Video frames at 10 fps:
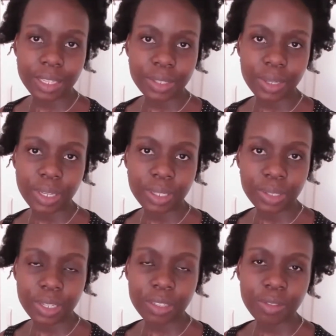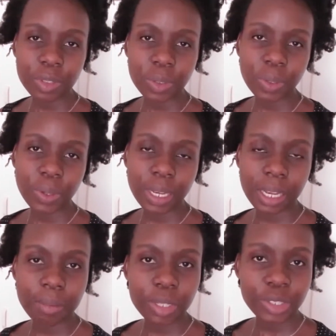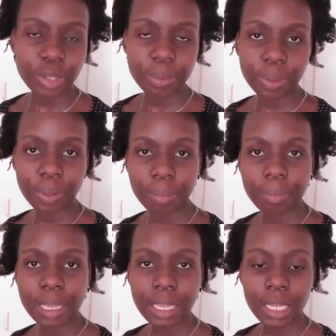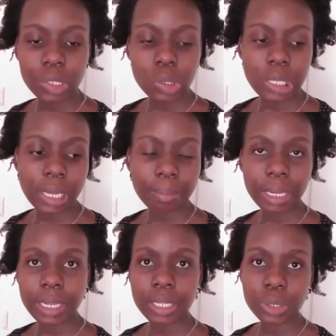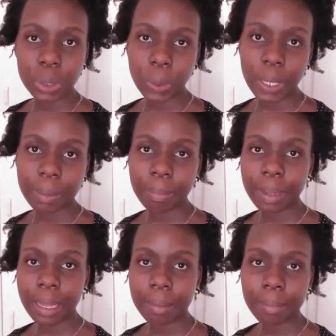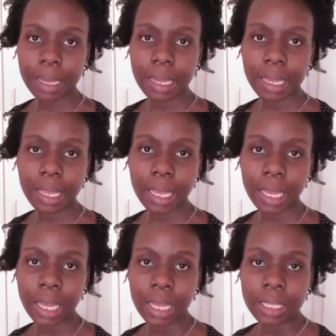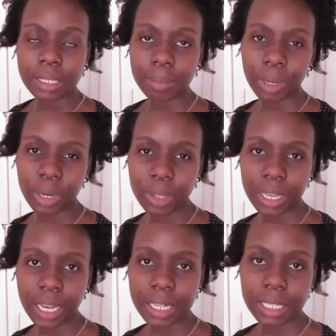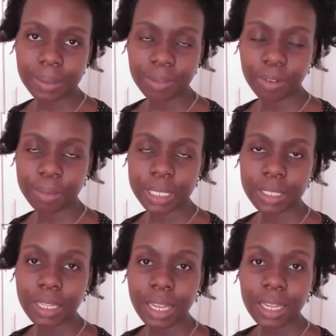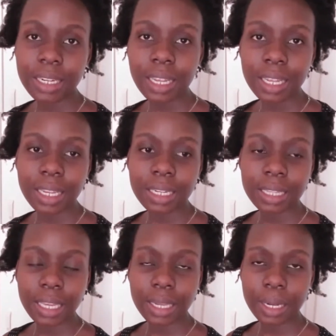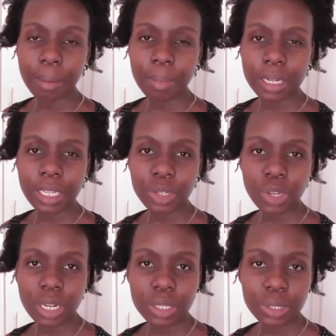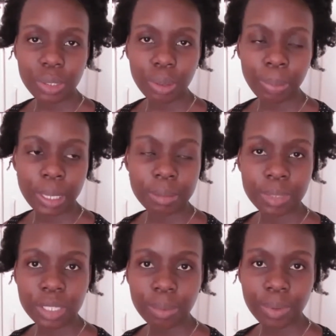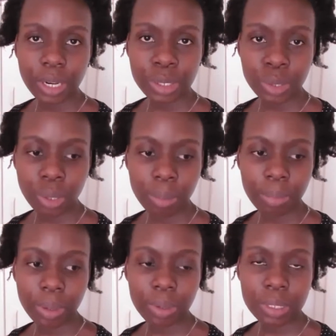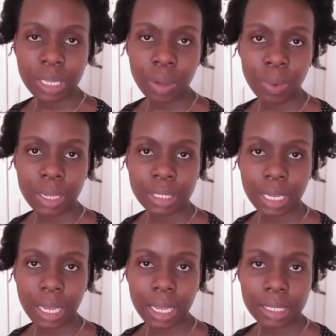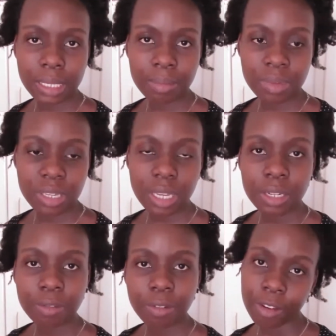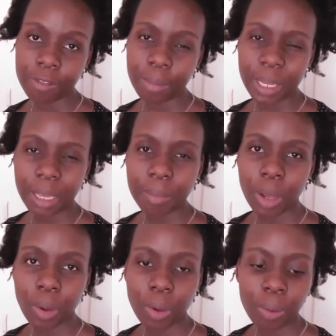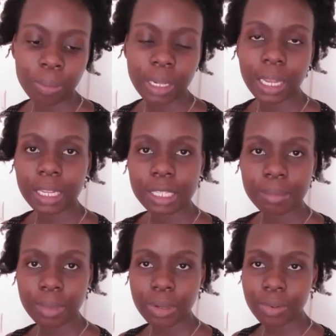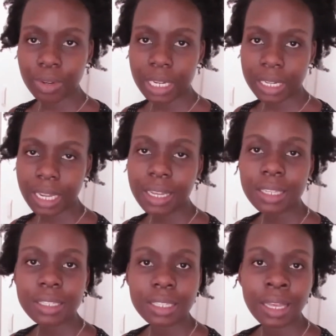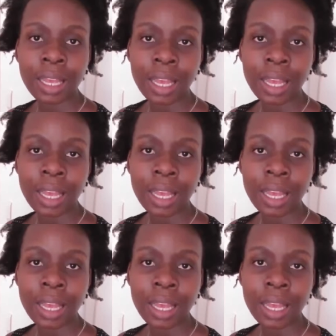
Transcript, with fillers: guys so in today's video you're coming shopping with me today i'm planning to go and buy my some clothing items for my son and then i might actually stop at mr price home because i want uh, some scent for making my home like smell really nice